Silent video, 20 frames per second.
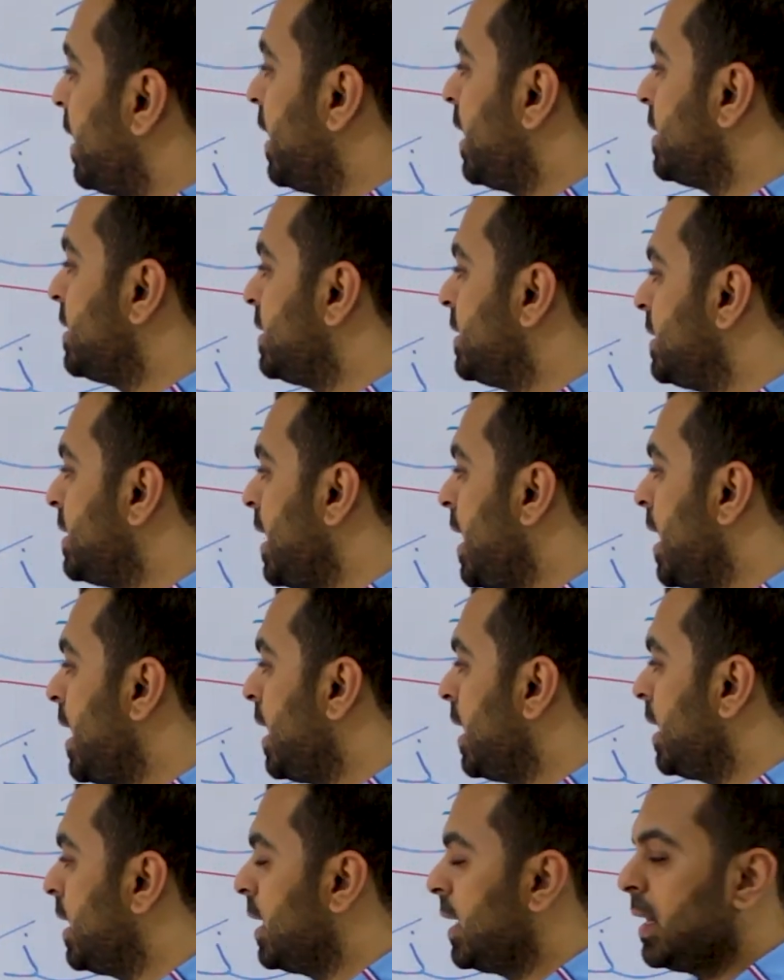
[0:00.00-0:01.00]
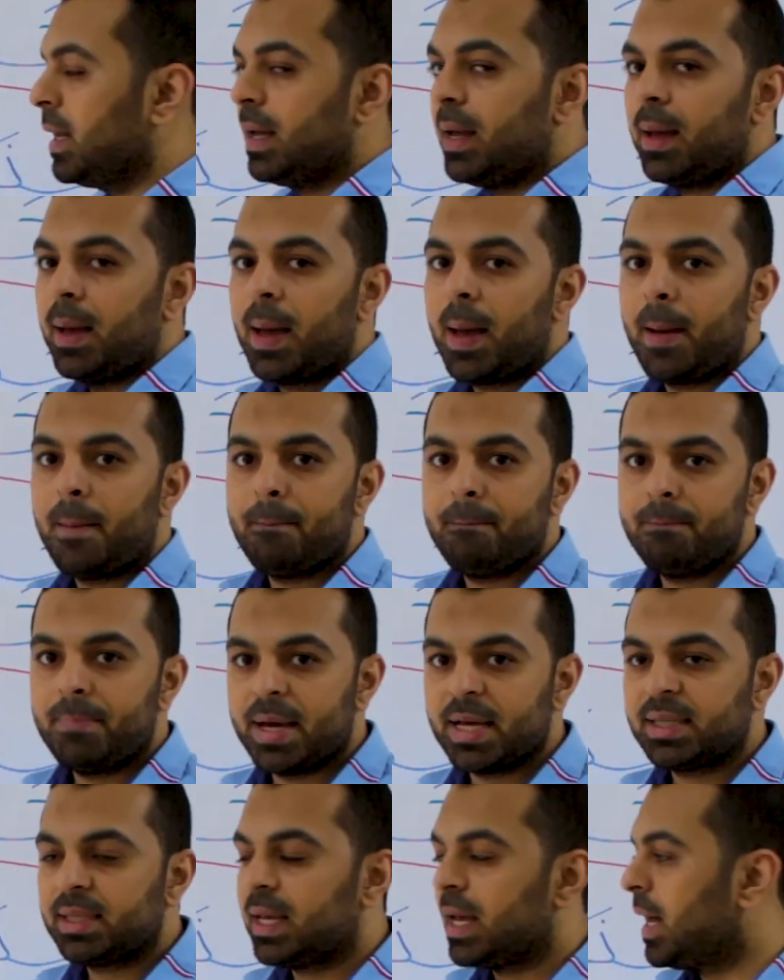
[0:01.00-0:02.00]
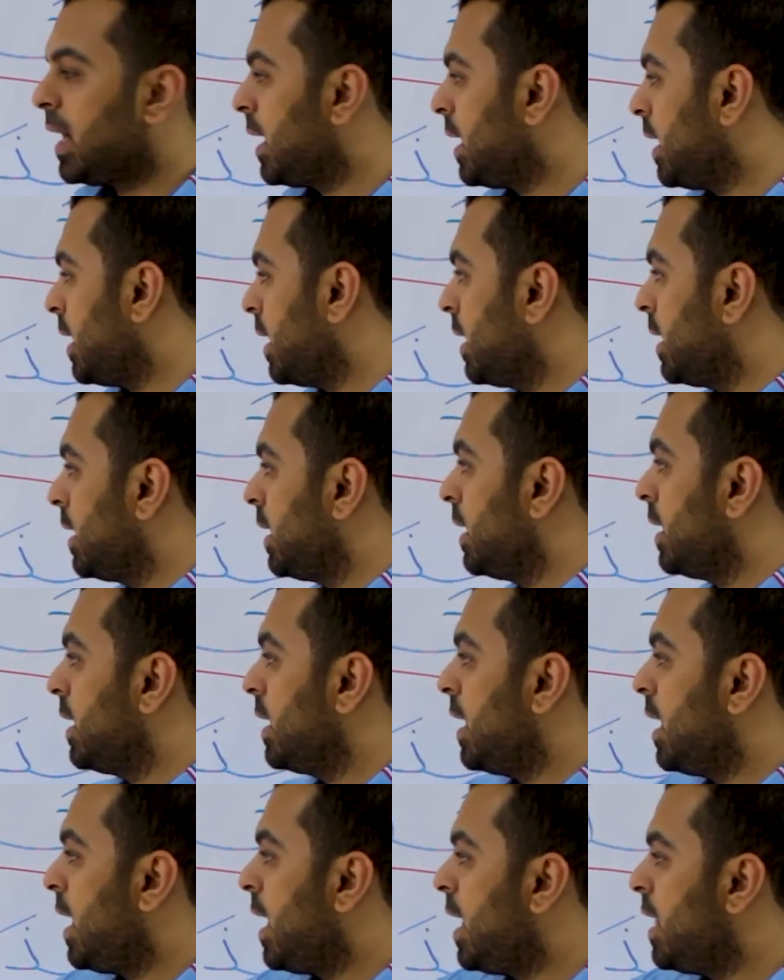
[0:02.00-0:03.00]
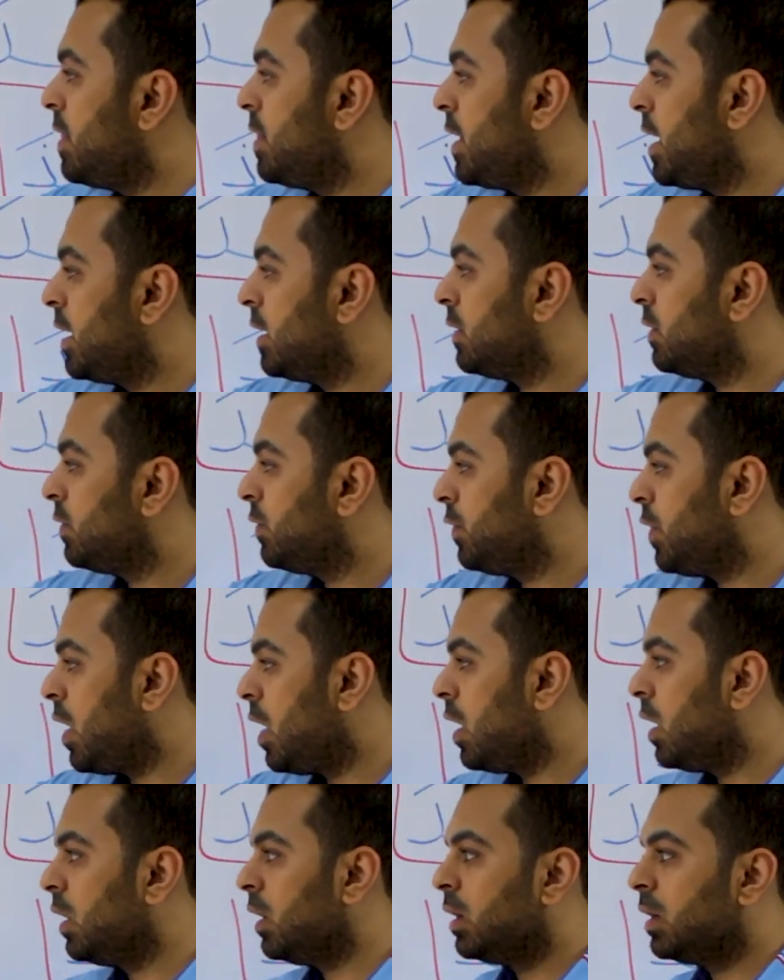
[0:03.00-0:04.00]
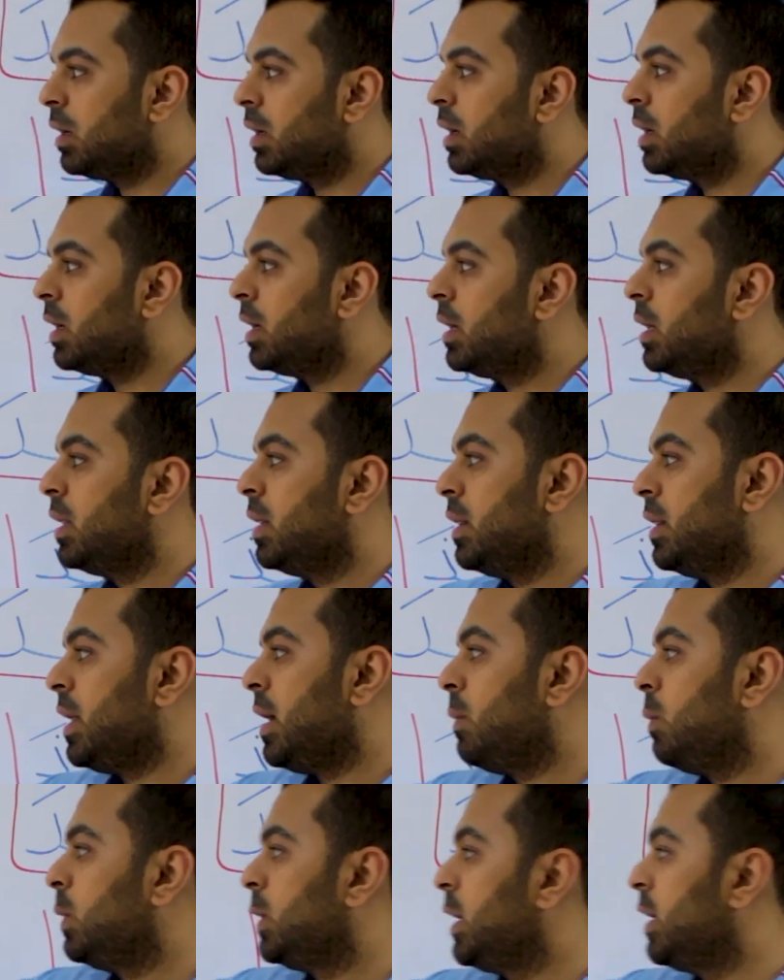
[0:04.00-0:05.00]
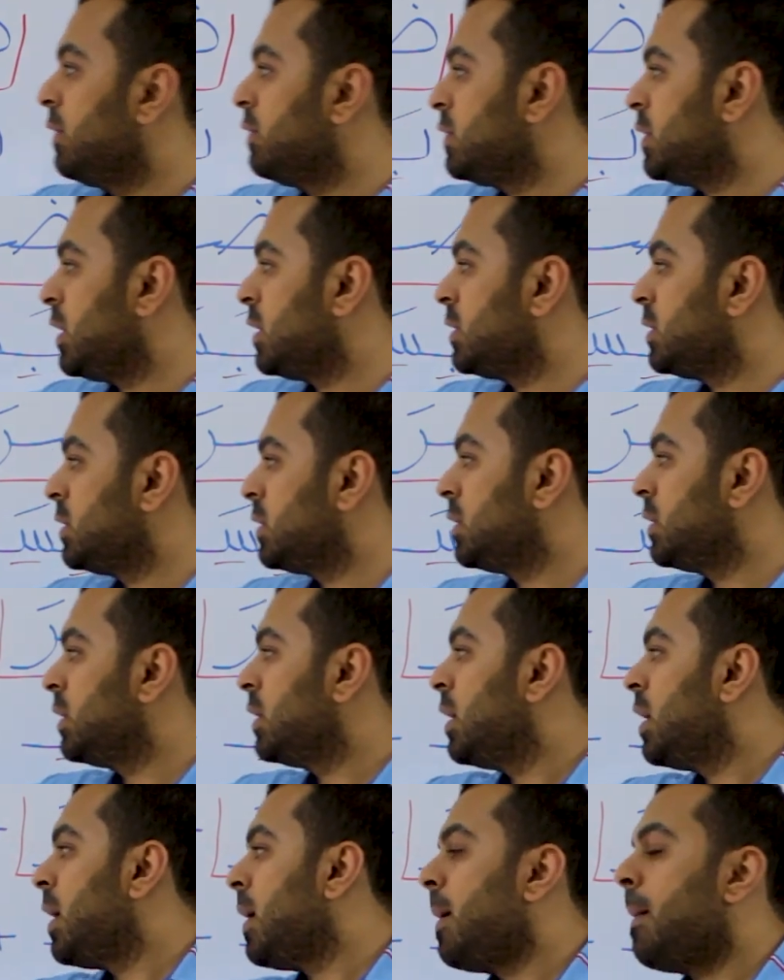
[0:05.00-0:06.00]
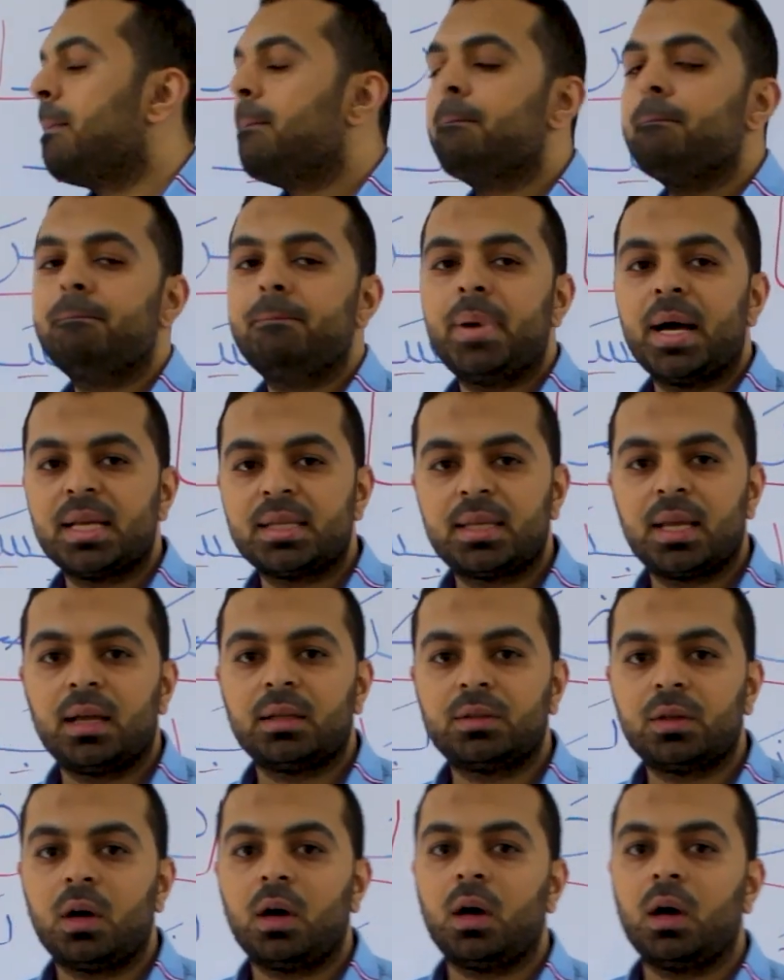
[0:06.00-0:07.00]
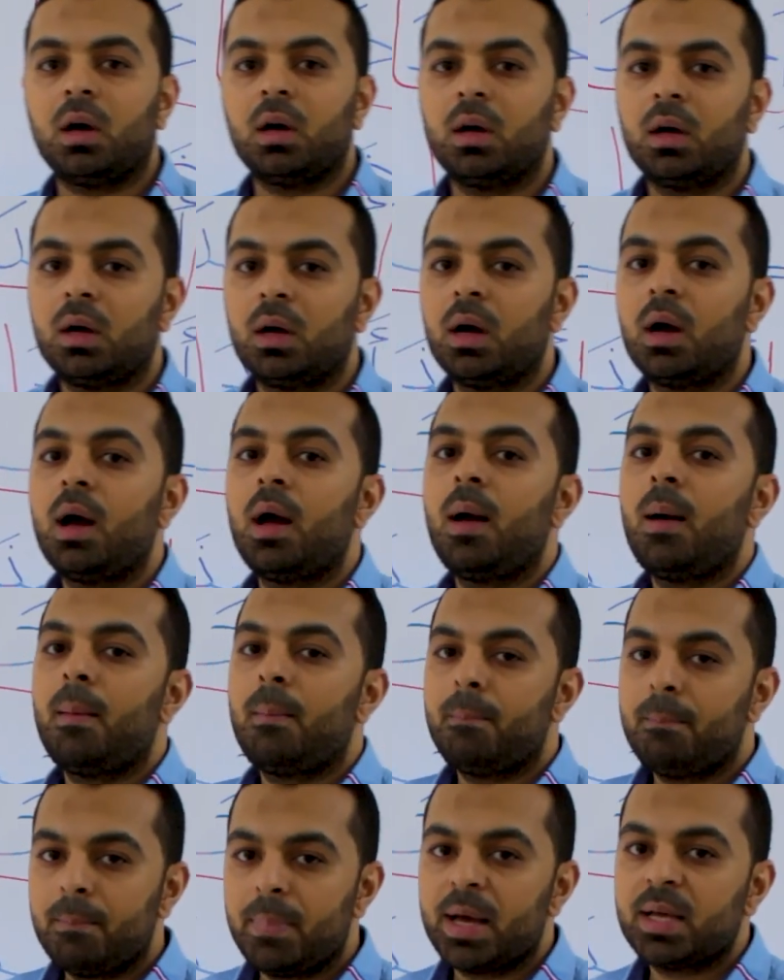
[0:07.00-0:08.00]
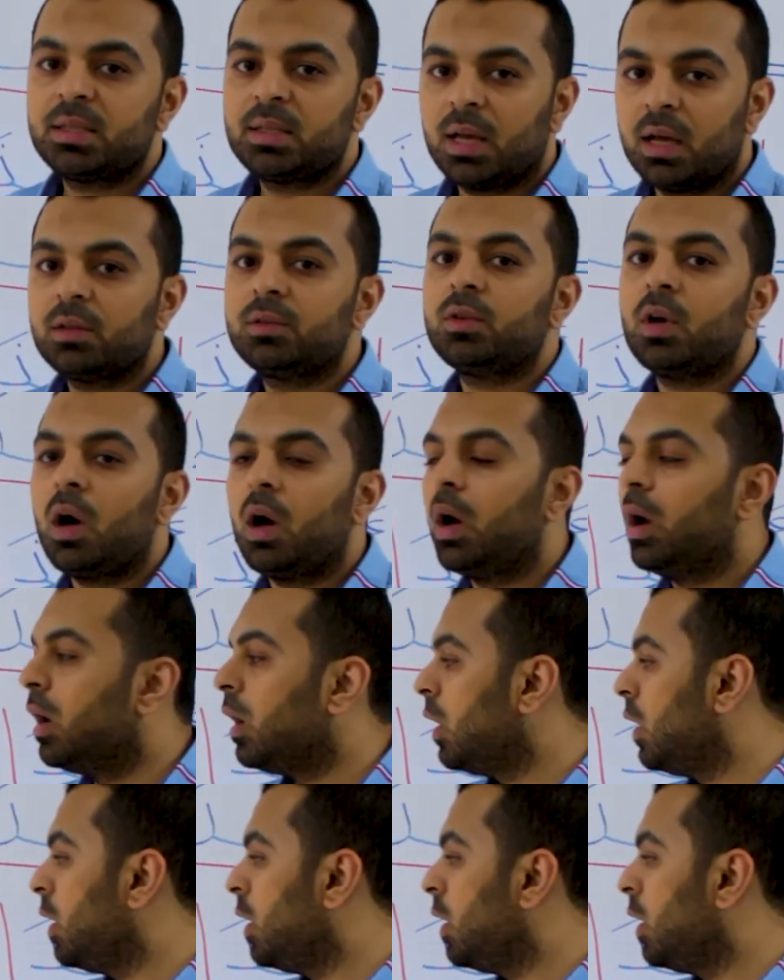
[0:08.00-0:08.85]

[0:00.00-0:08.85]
and sa, basa, and then ta, that will gives us basata, basata.